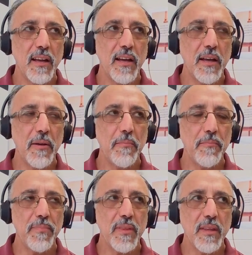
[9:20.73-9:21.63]
I
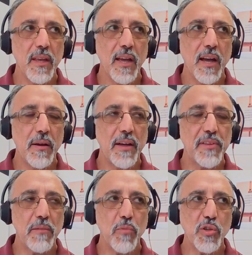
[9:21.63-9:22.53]

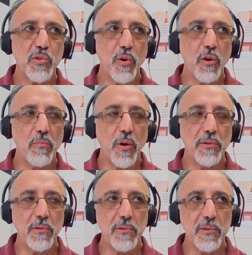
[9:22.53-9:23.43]
think most role
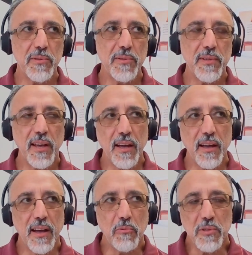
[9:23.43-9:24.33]
models,
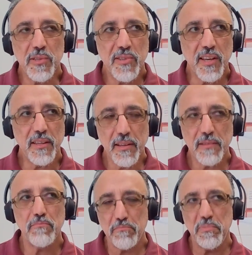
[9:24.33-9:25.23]
I would say
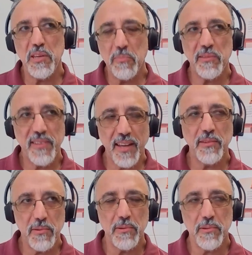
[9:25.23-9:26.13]
that people
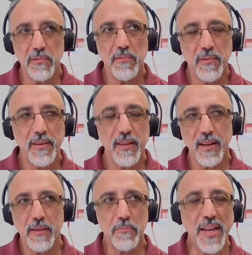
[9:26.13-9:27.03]
tend to
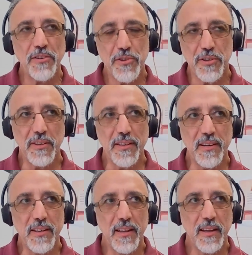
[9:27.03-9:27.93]
mention.